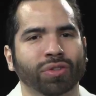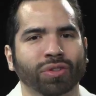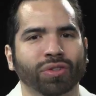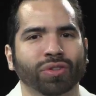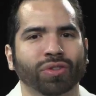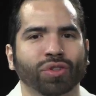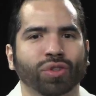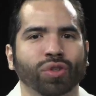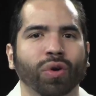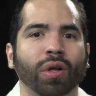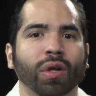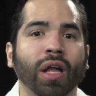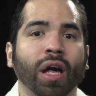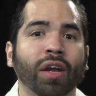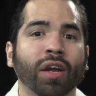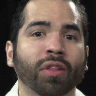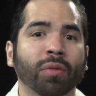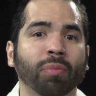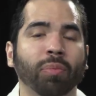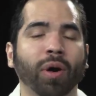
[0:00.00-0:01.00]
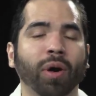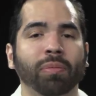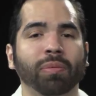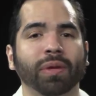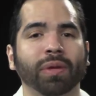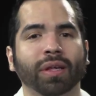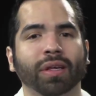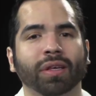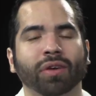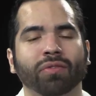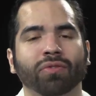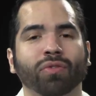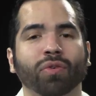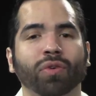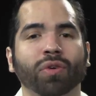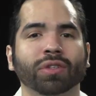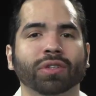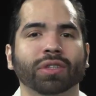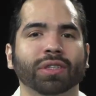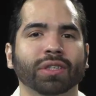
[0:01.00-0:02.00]
So a lot of the public,
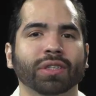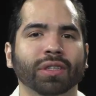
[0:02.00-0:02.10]
unfortunately,